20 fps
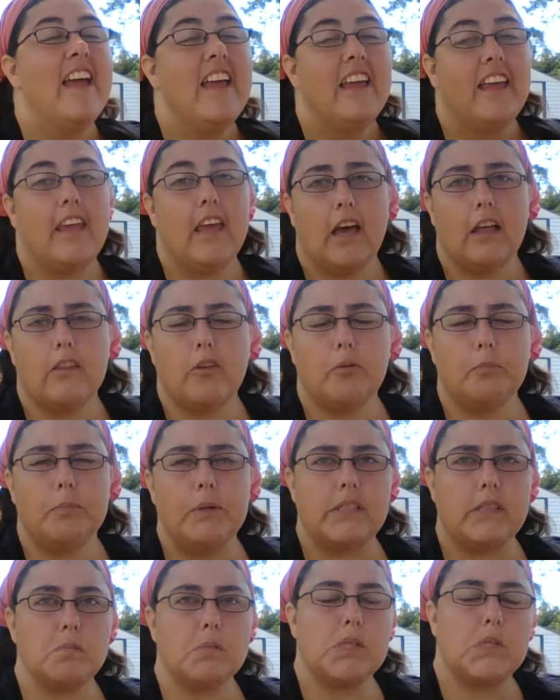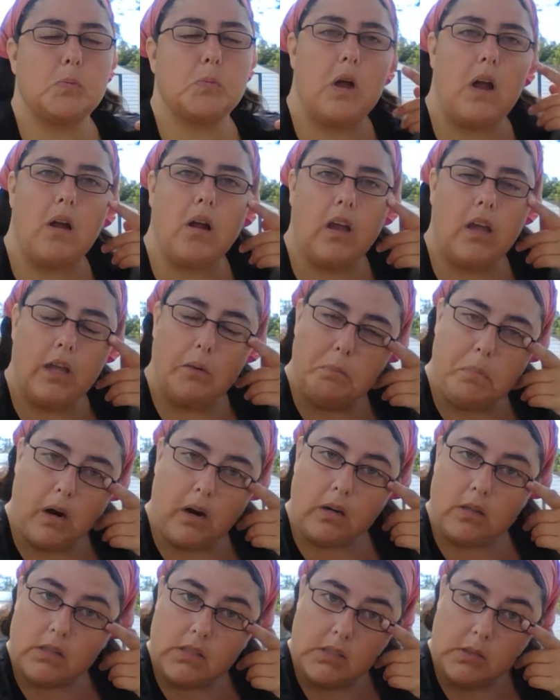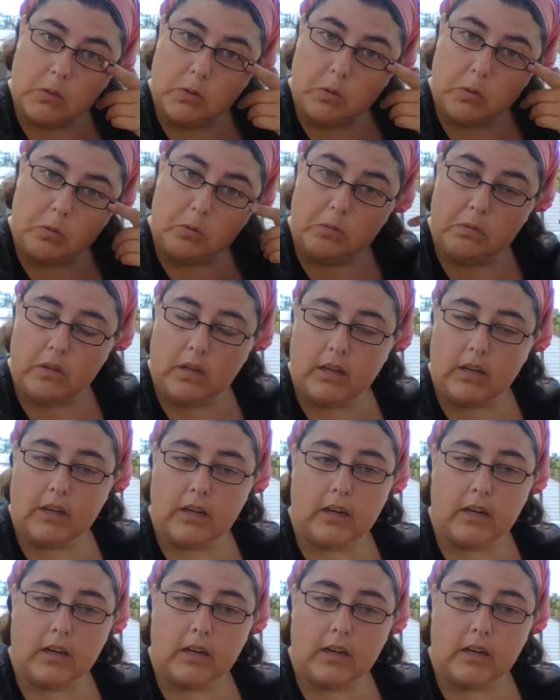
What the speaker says: Yeah, there'll be some swearing in part 2.